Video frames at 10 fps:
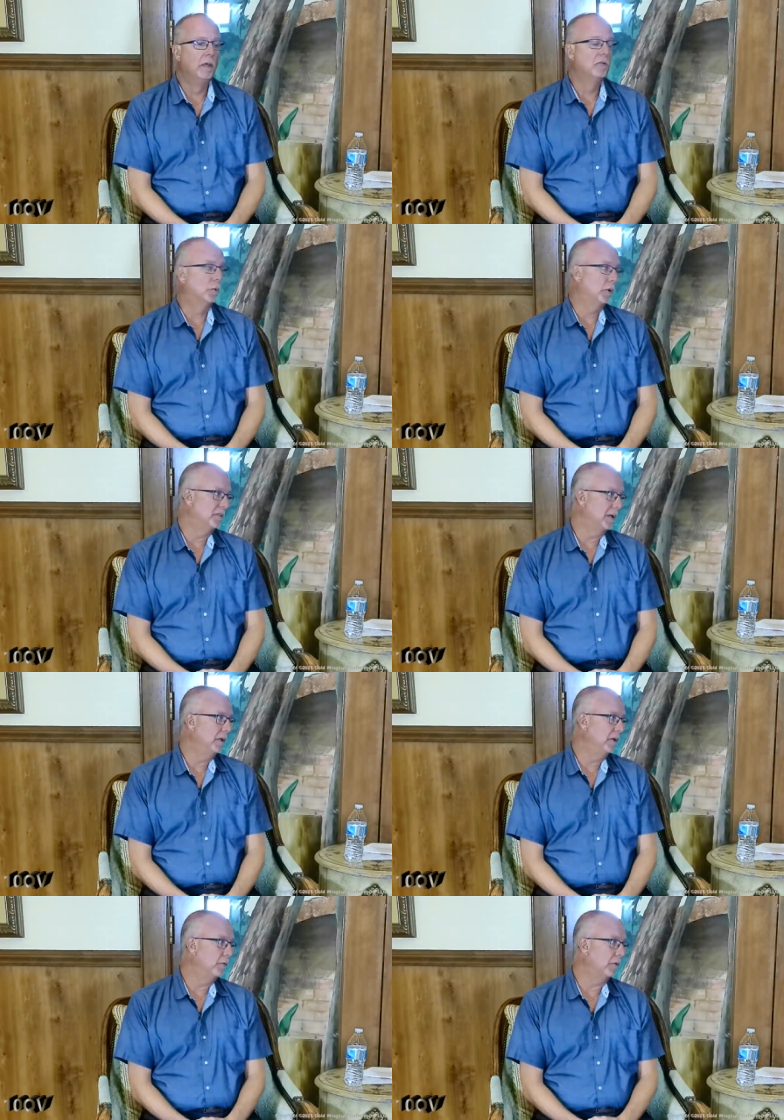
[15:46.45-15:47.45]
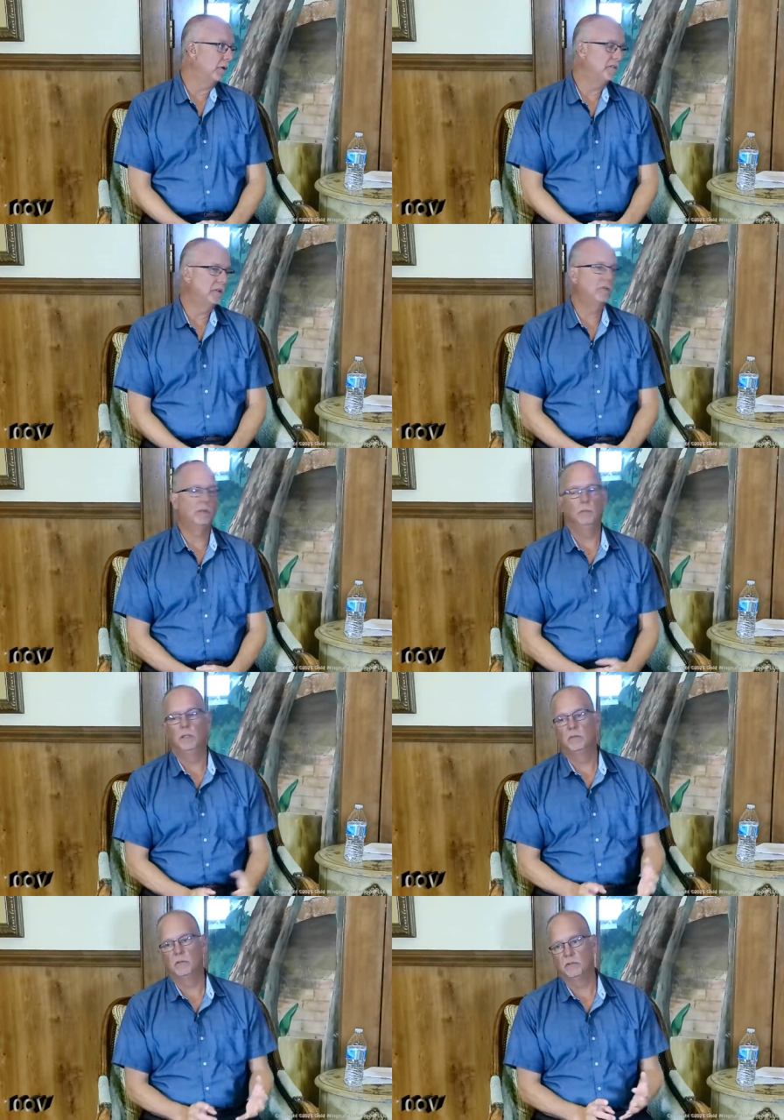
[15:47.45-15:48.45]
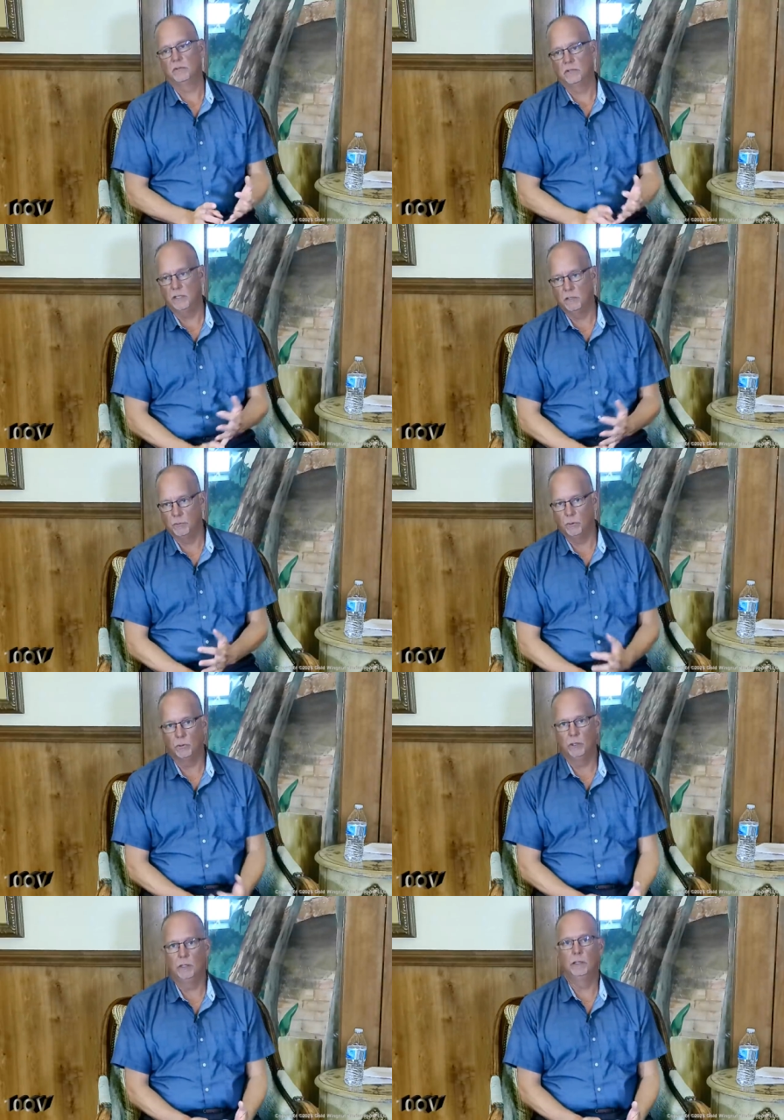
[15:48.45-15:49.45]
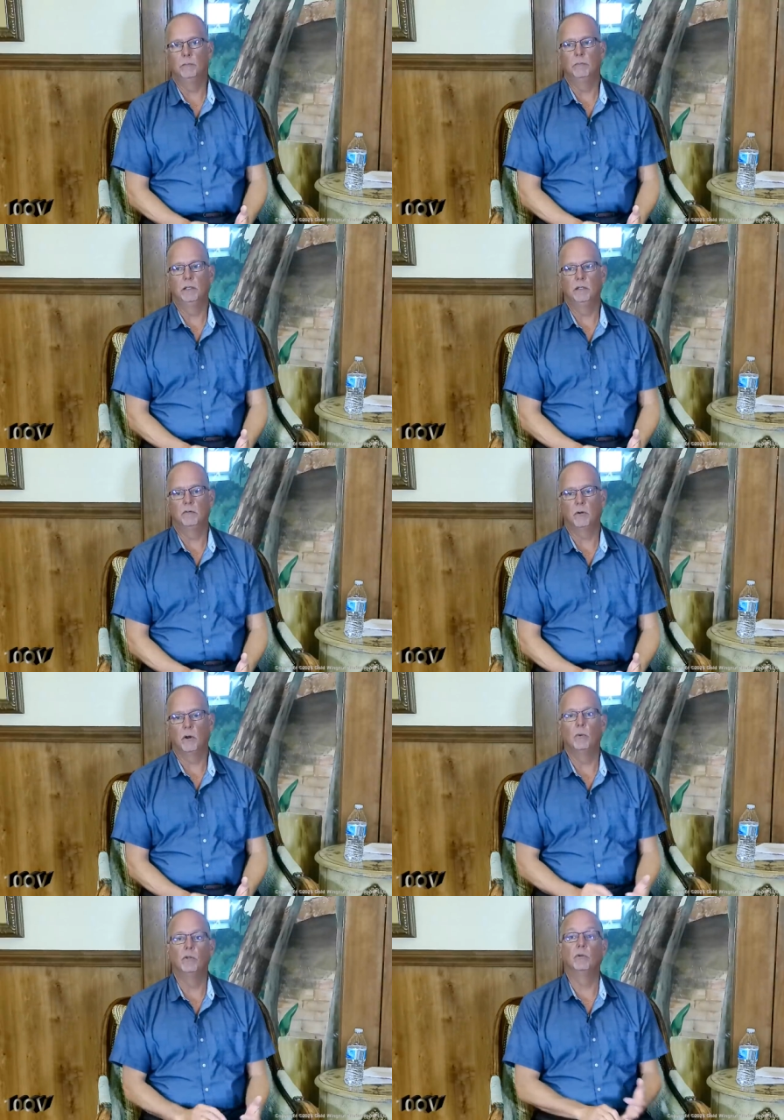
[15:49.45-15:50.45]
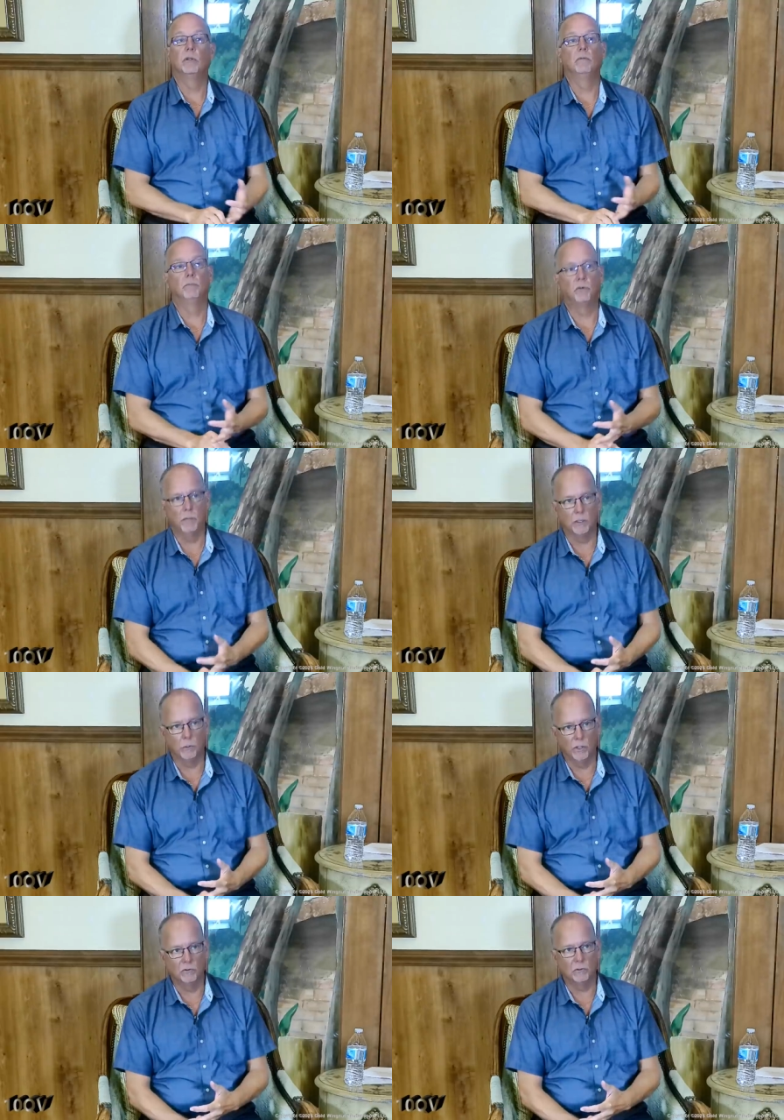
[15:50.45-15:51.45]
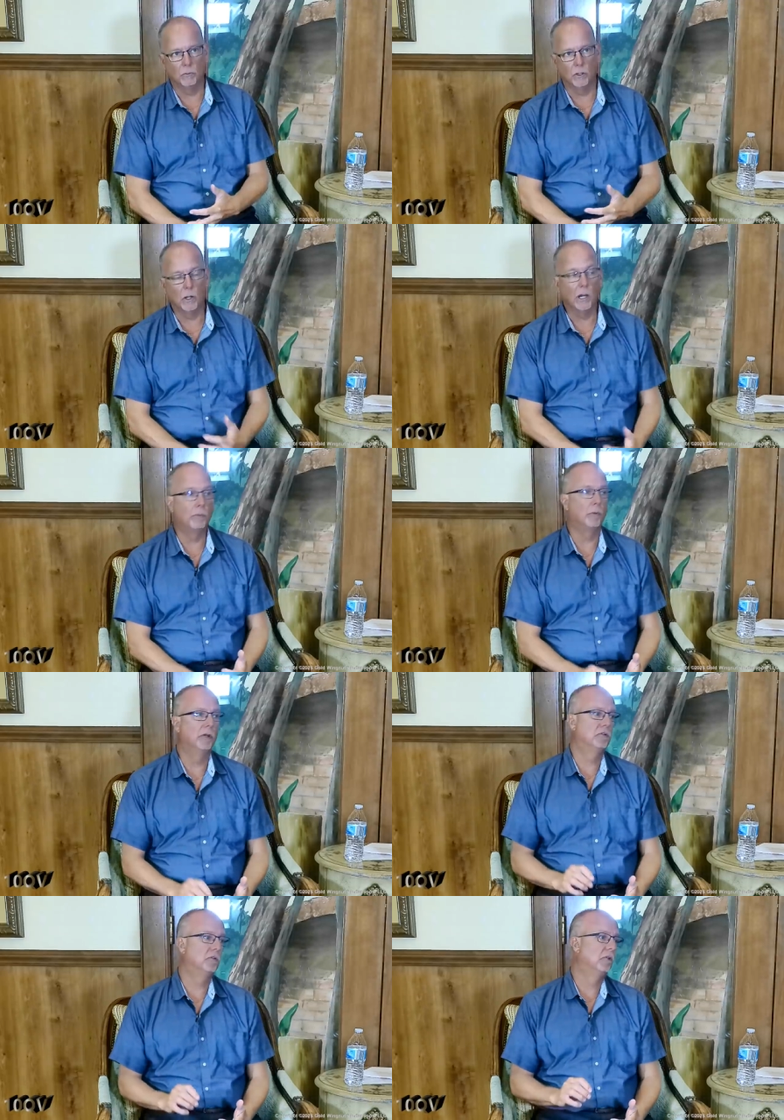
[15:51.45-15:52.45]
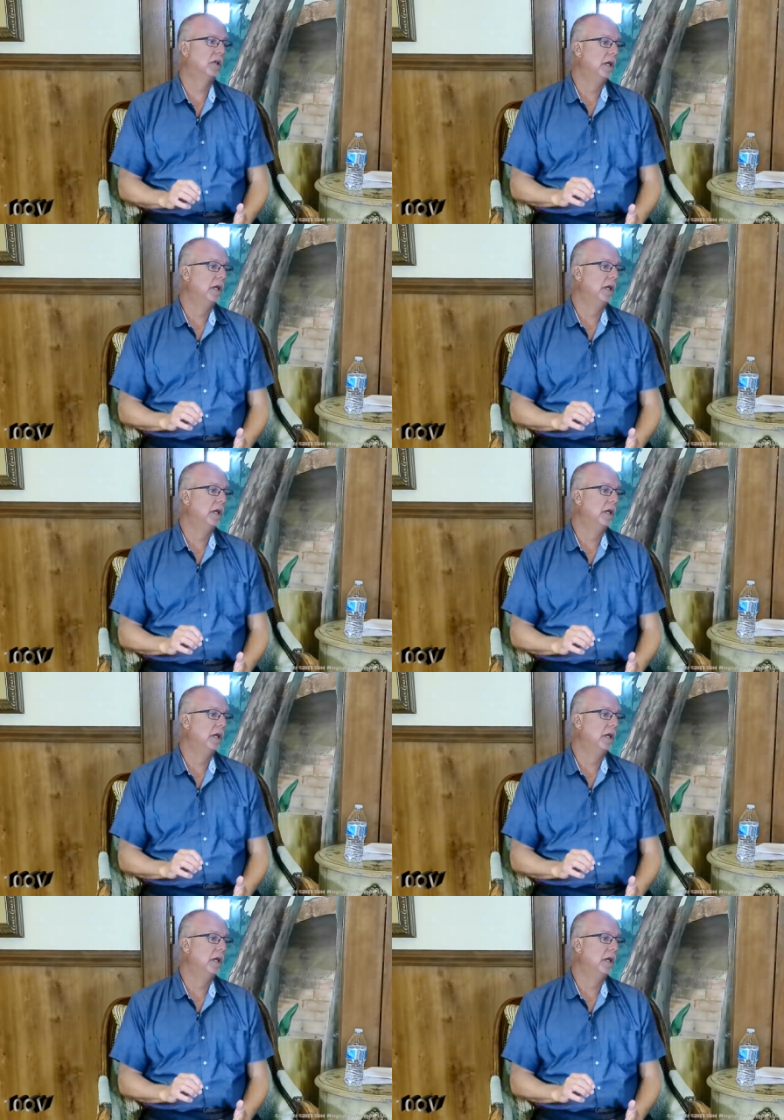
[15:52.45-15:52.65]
So what does that mean for our residents? It means sustainability. It means always looking for better ways to run our operations.